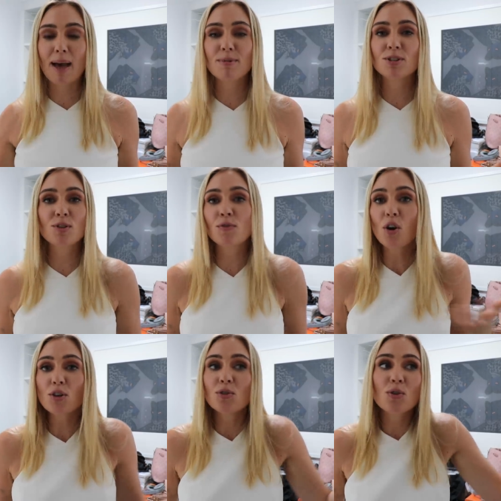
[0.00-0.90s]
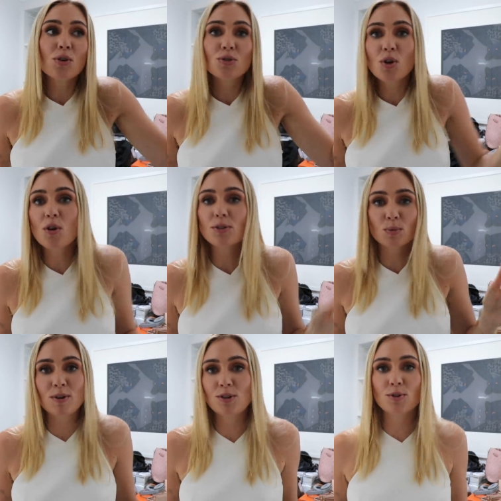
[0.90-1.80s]
happens, you've got your notes
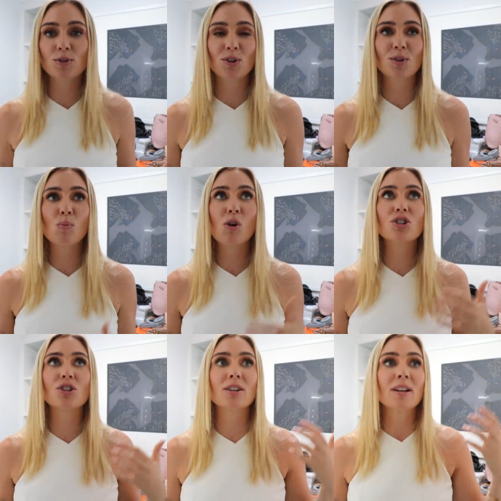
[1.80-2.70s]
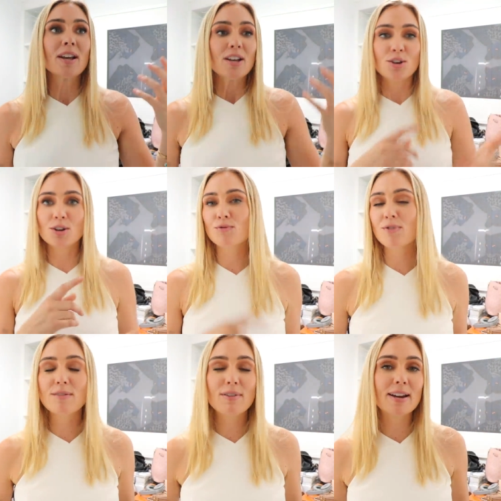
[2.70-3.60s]
with you so you can watch it. You can
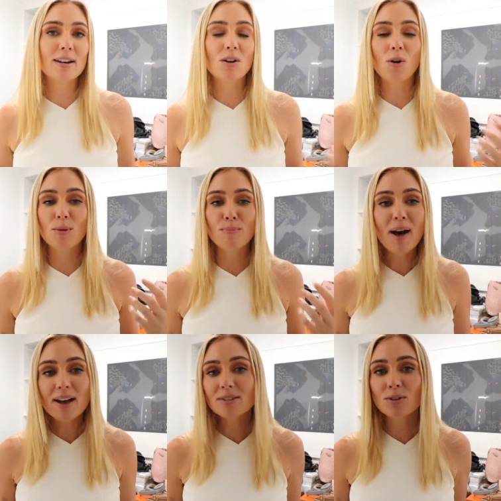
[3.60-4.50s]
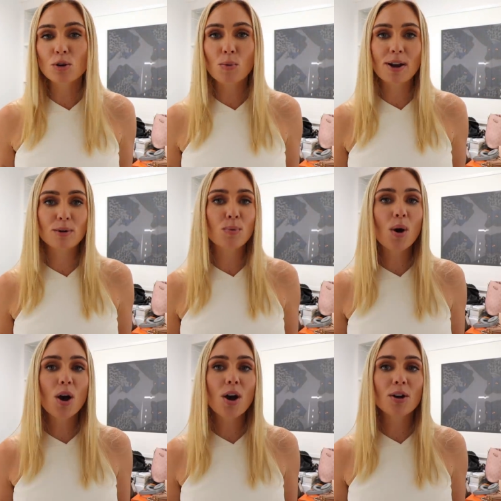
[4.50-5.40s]
reread it on the bus, on your way to
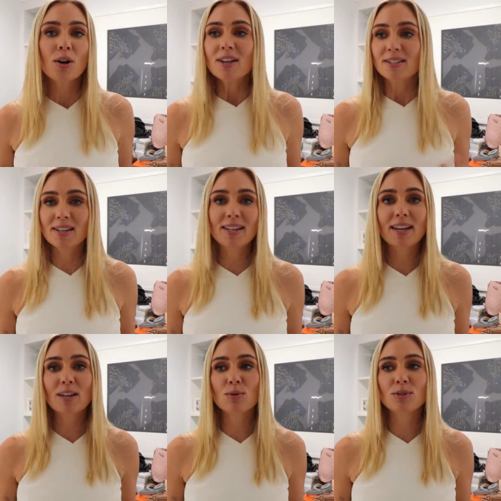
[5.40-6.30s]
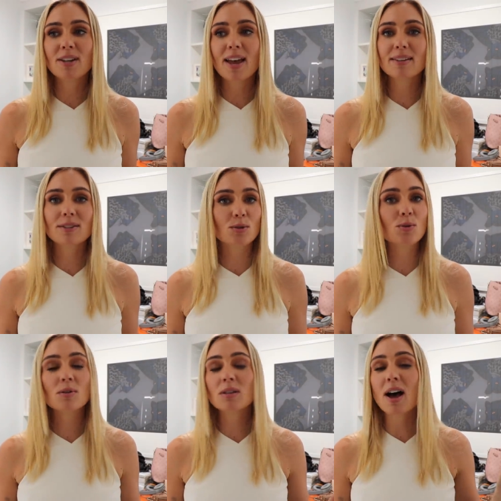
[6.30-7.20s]
work, sitting at your desk,
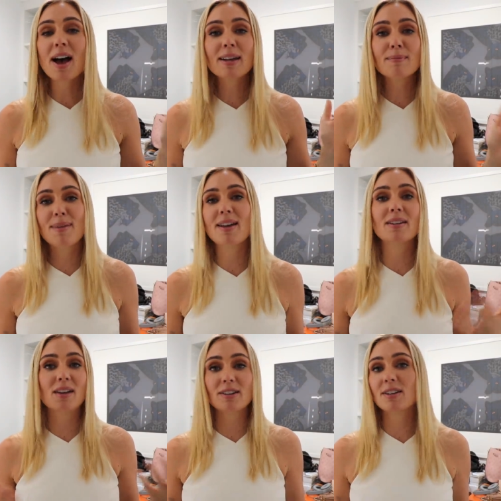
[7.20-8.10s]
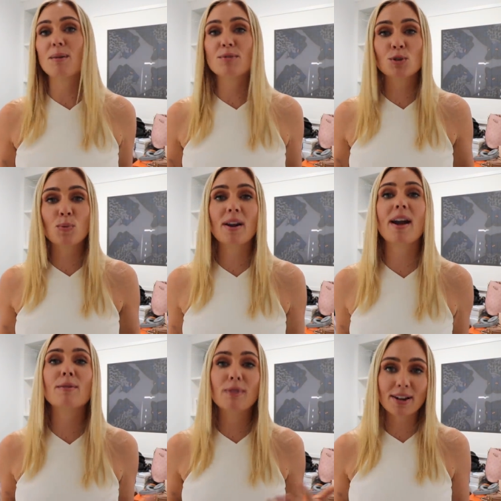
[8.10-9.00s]
or lying in bed at nighttime, which is when
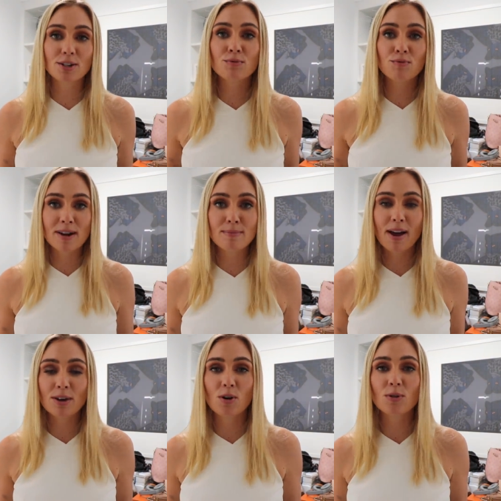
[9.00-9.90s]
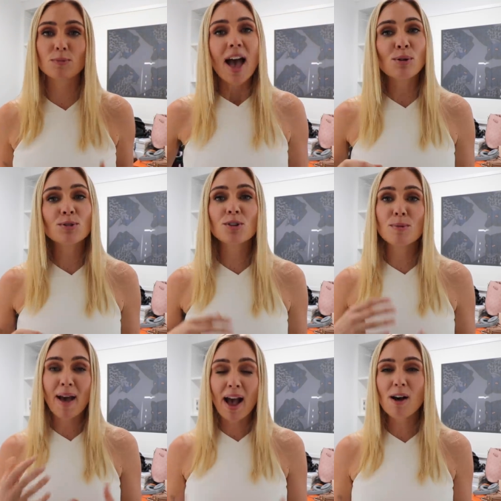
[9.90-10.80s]
I like to read my goals. And also
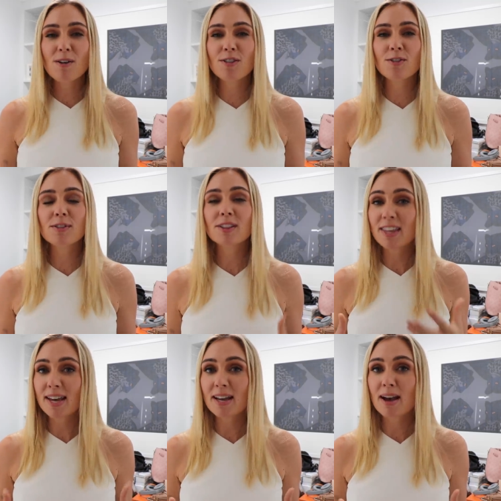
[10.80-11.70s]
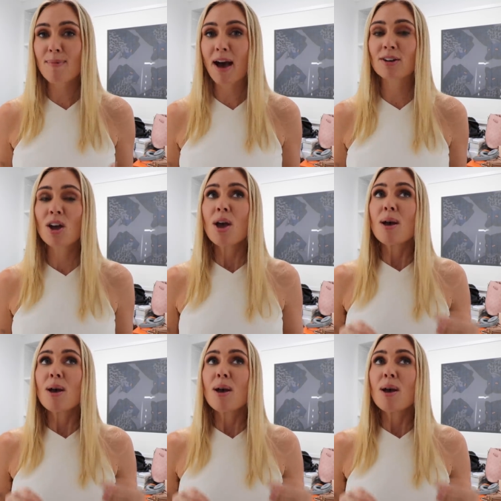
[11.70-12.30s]
the powerful thing about